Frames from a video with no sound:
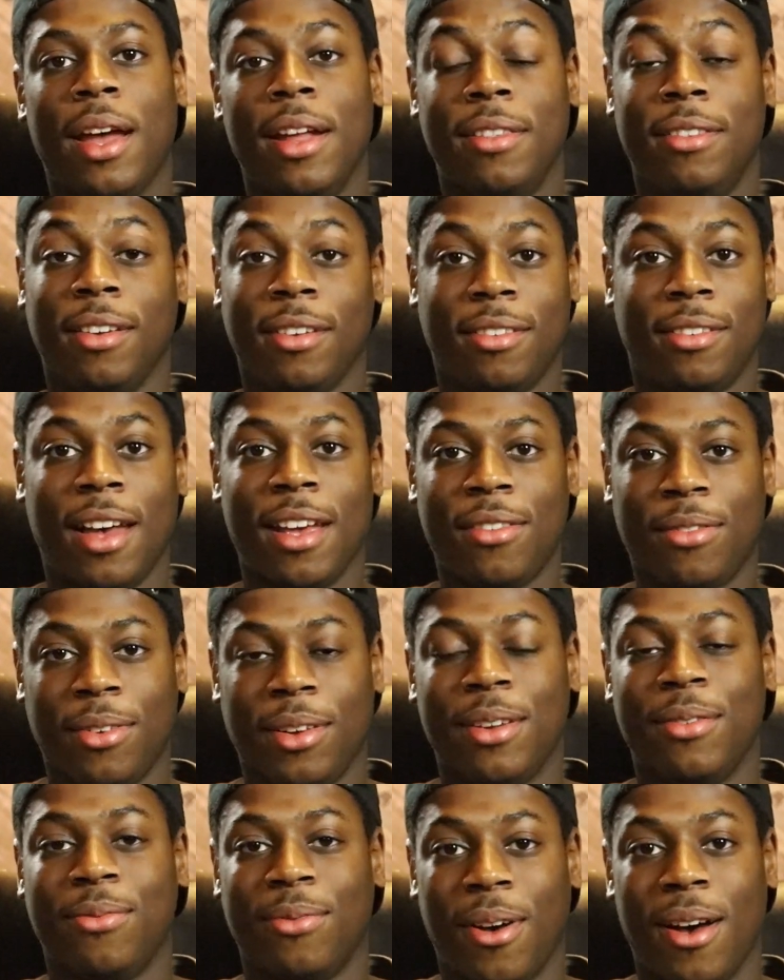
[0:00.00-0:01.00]
and
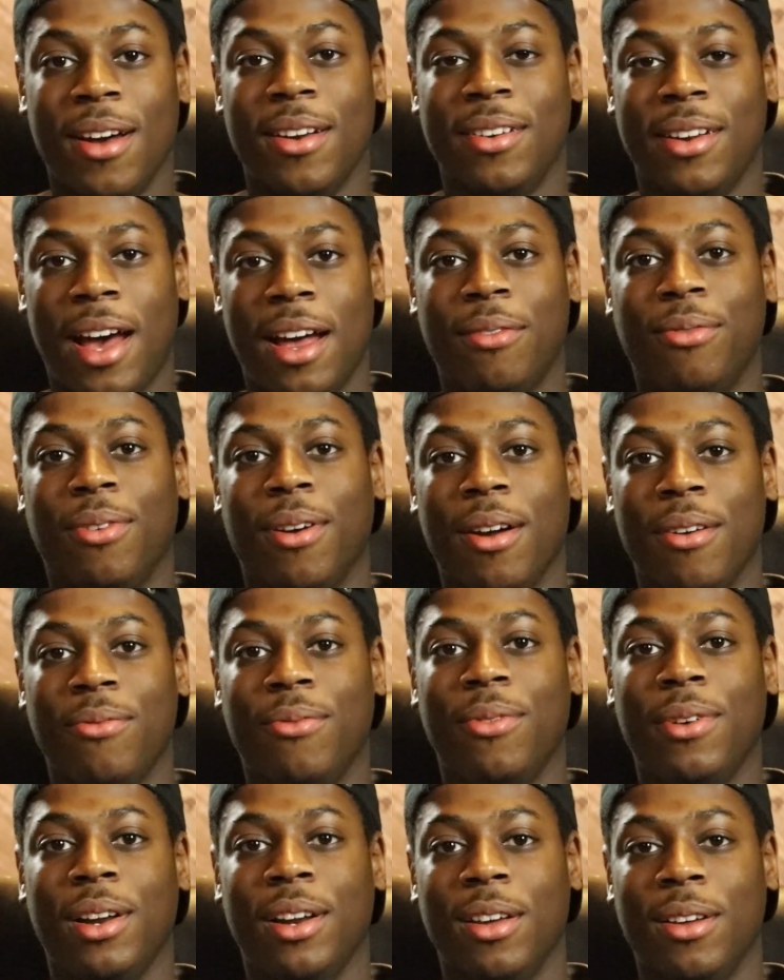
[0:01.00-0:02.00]
successfully fought and died for
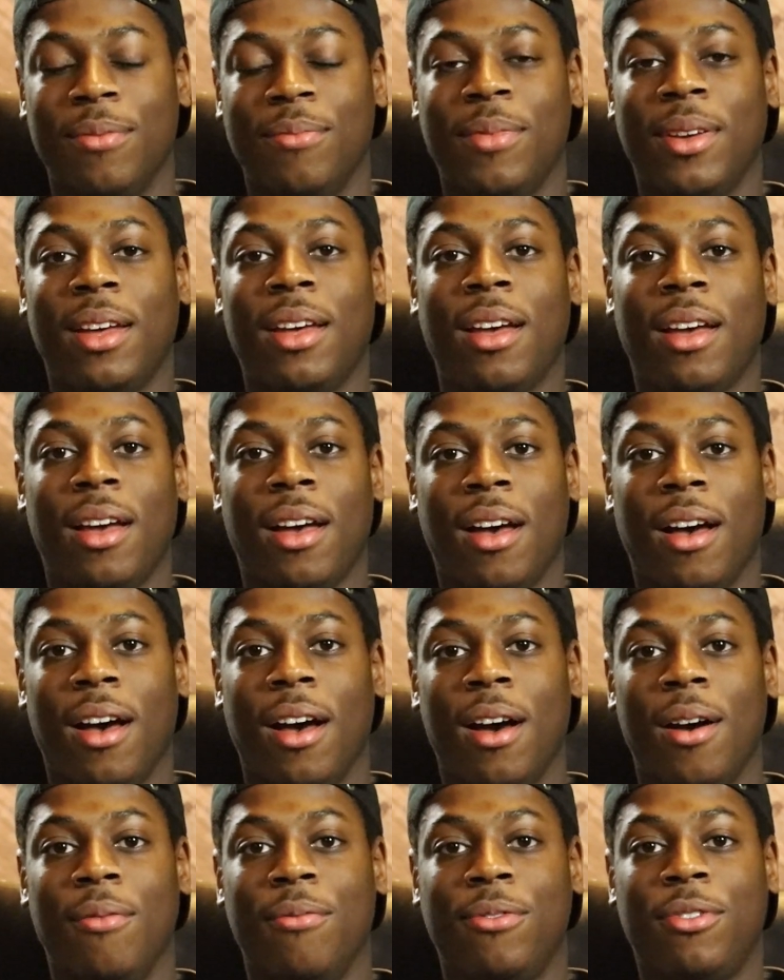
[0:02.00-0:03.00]
our
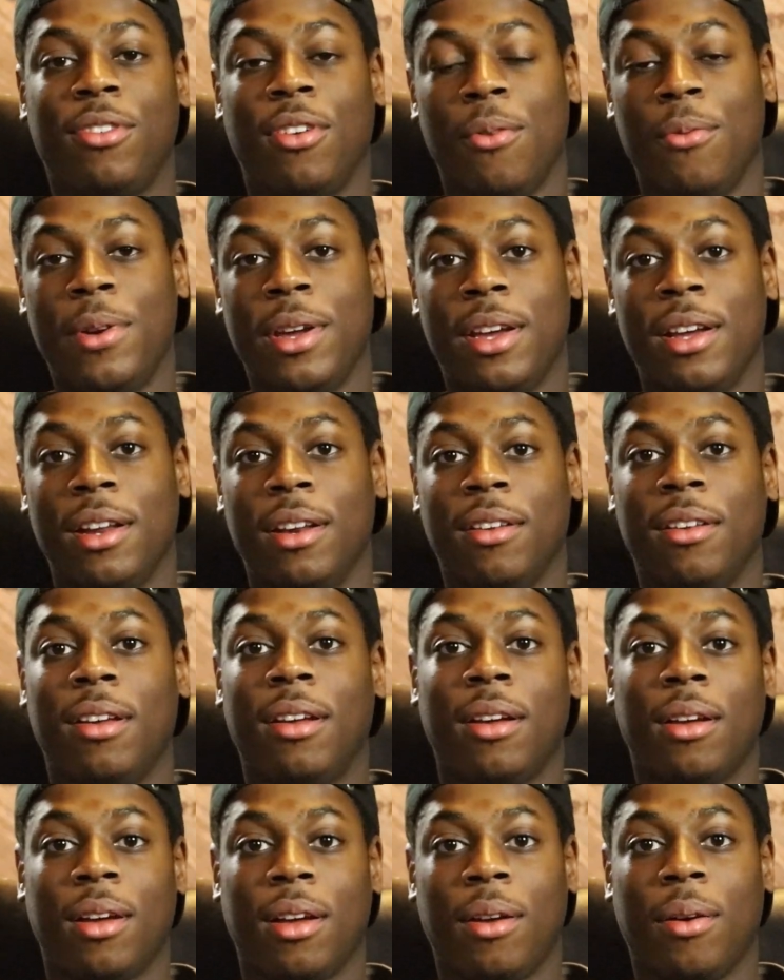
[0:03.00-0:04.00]
freedom so we
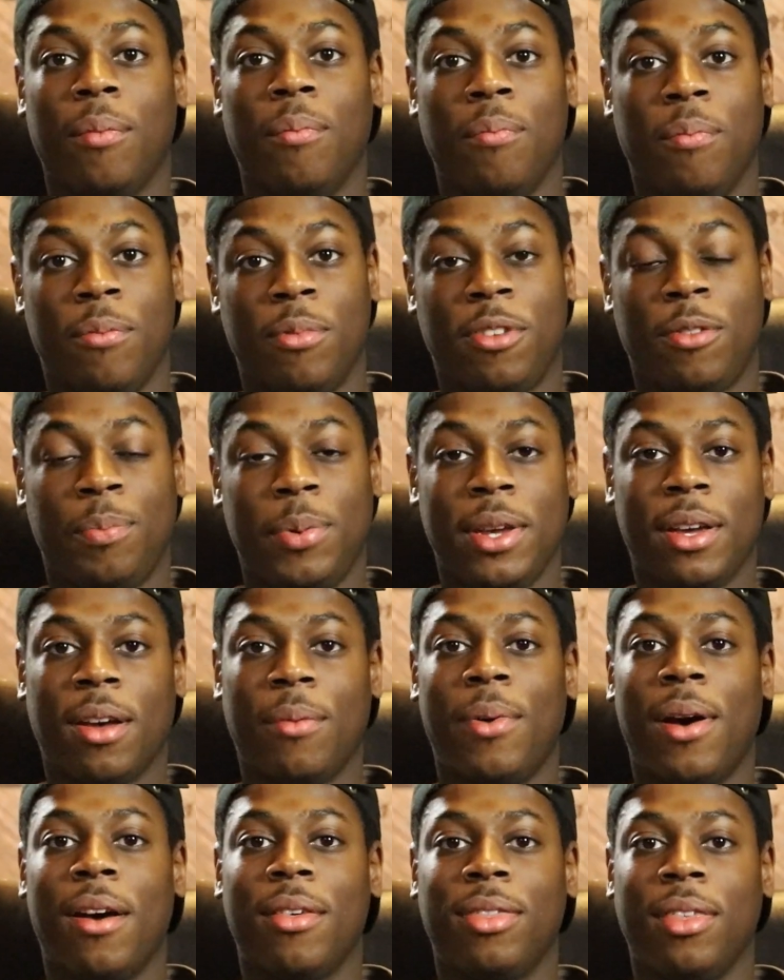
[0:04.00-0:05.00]
can speak
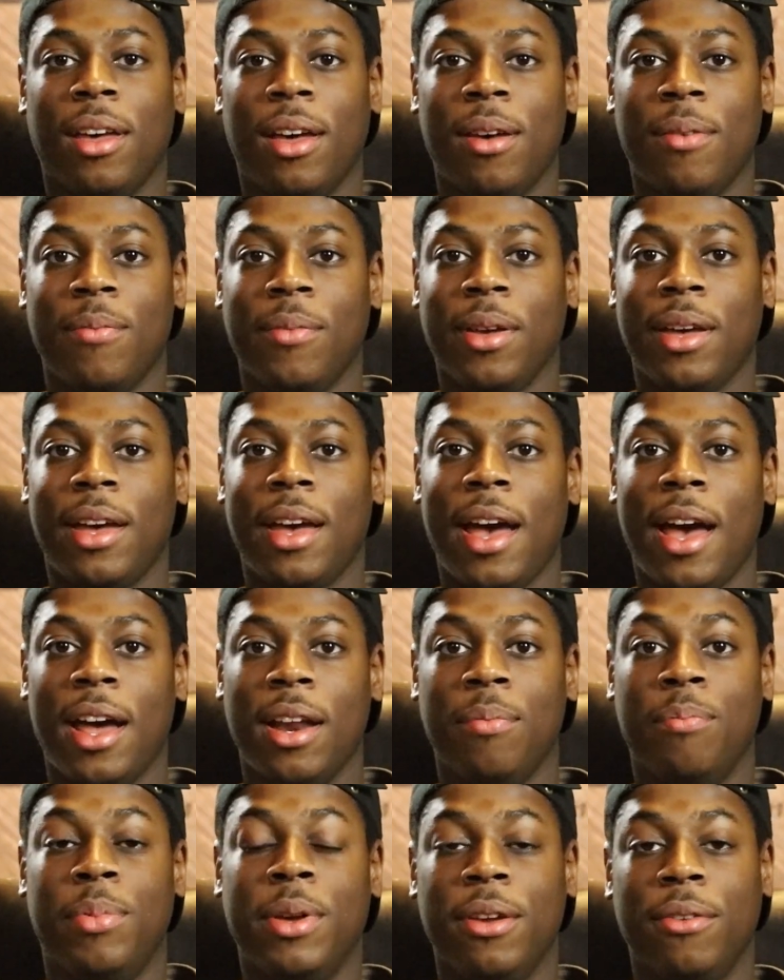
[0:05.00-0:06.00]
about them
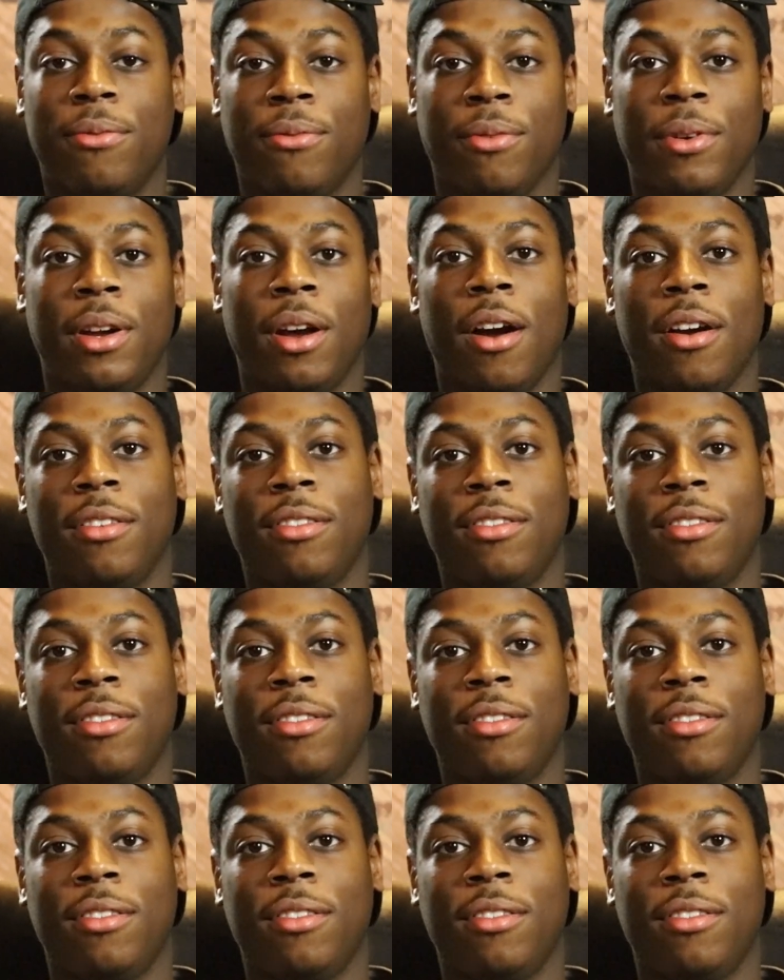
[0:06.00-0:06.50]
and be free